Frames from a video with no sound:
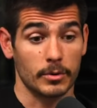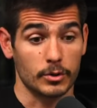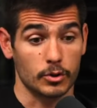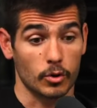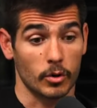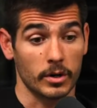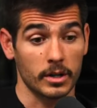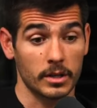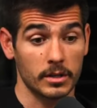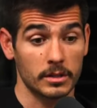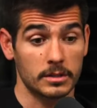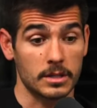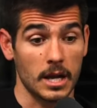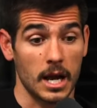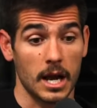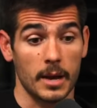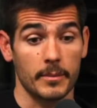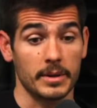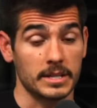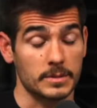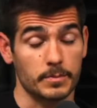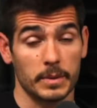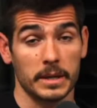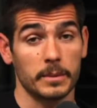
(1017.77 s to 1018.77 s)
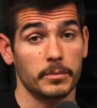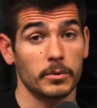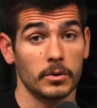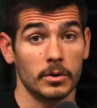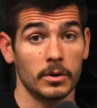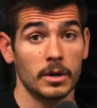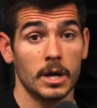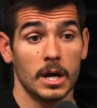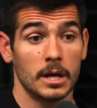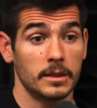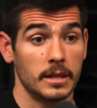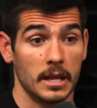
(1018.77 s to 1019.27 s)
majority of the time, it's
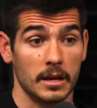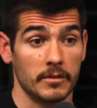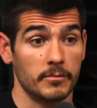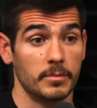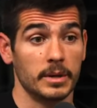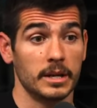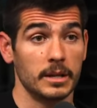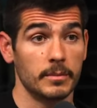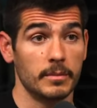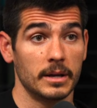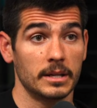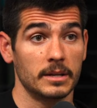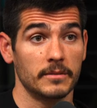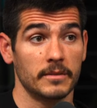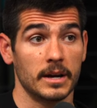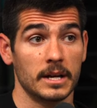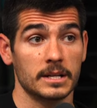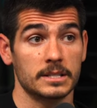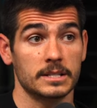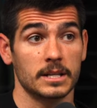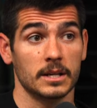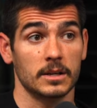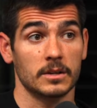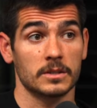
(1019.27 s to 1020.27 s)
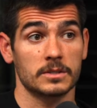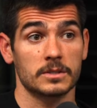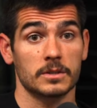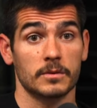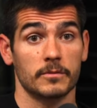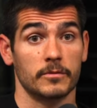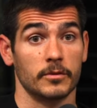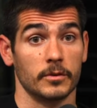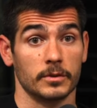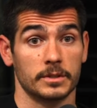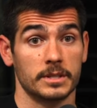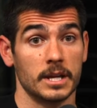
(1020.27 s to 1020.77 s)
people that have been in med device sales
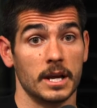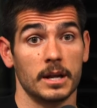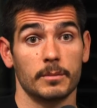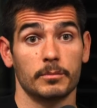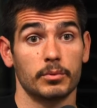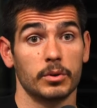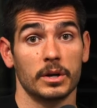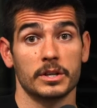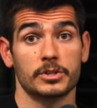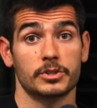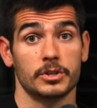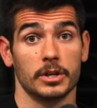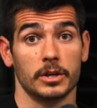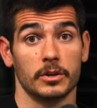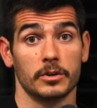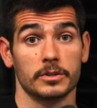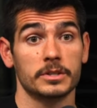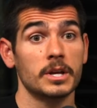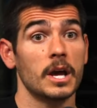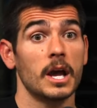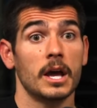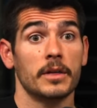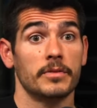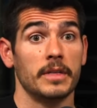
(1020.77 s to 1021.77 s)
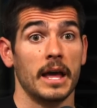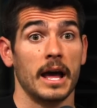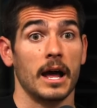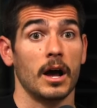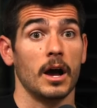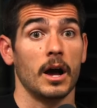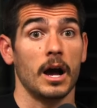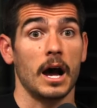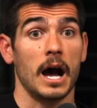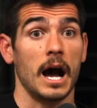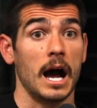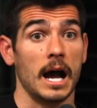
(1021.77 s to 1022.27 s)
for 10 plus years
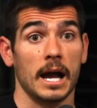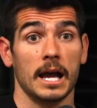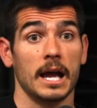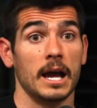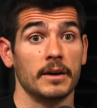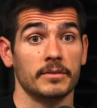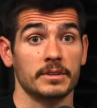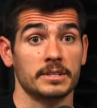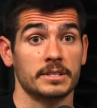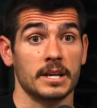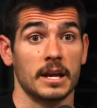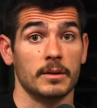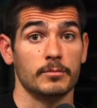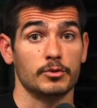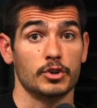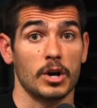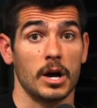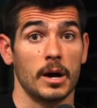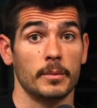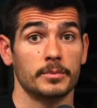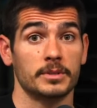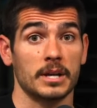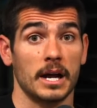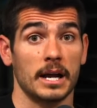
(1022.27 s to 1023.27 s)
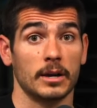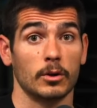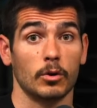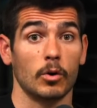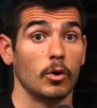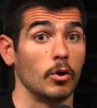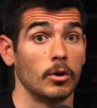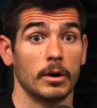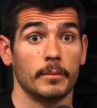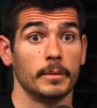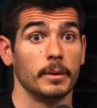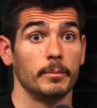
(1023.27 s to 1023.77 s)
that I have the same job title
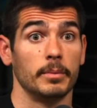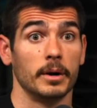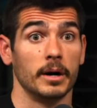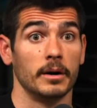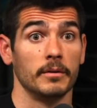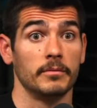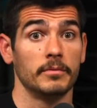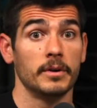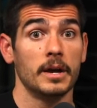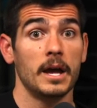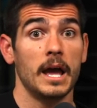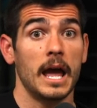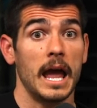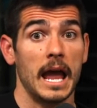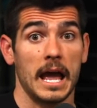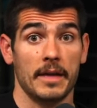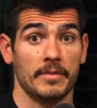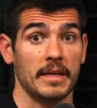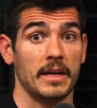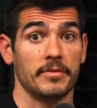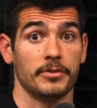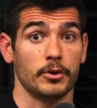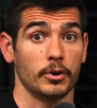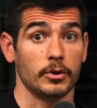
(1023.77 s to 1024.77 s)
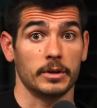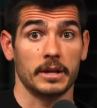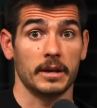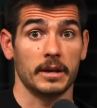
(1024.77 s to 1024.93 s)
or I'm above, and that they're